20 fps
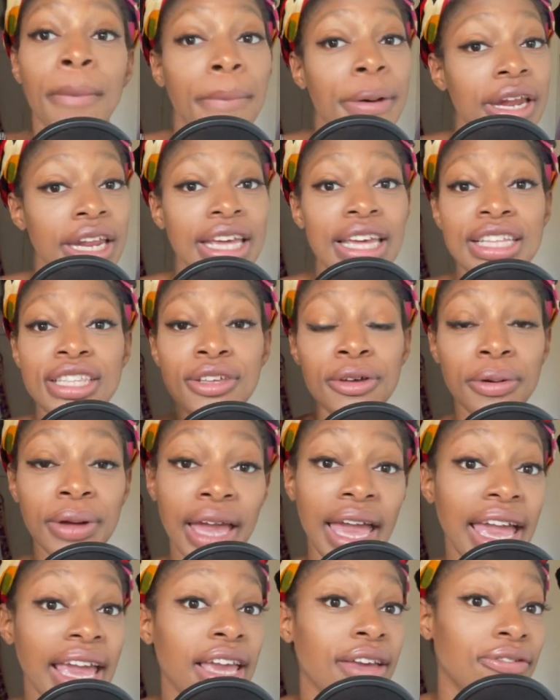but it's
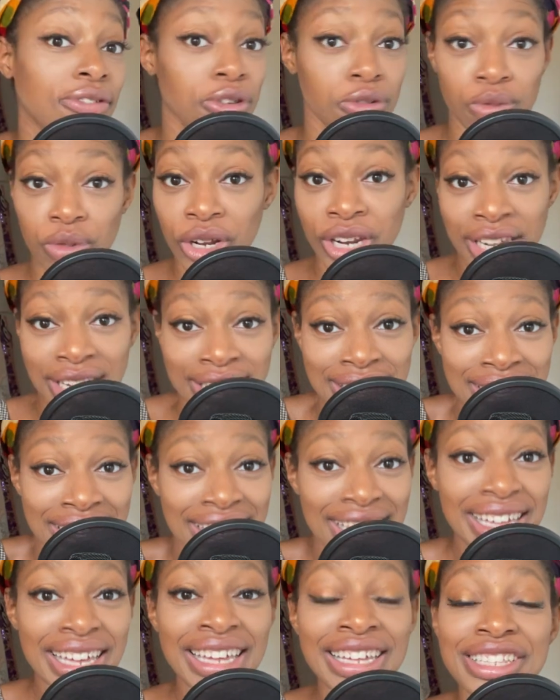okay if you wouldn't.
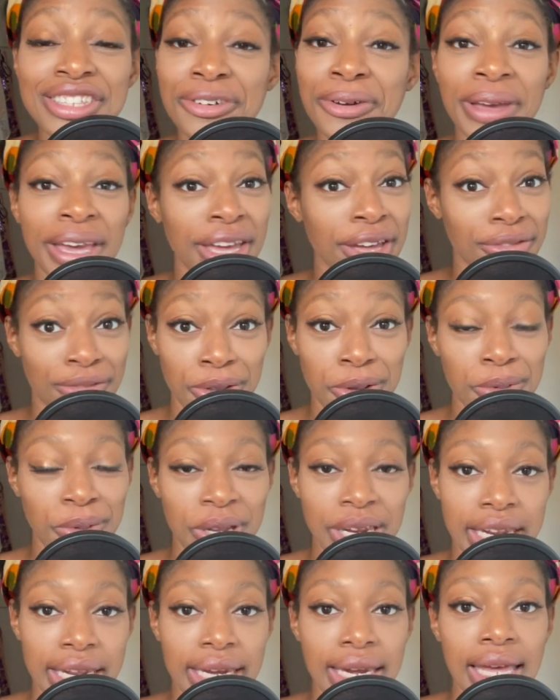It's okay if you
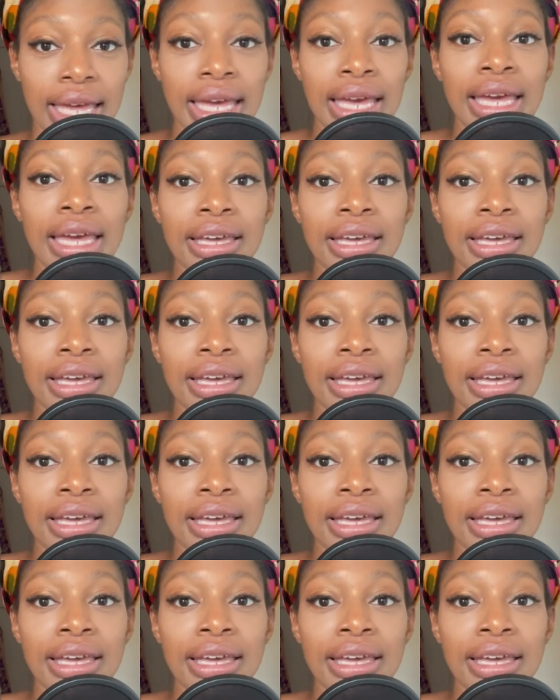wouldn't.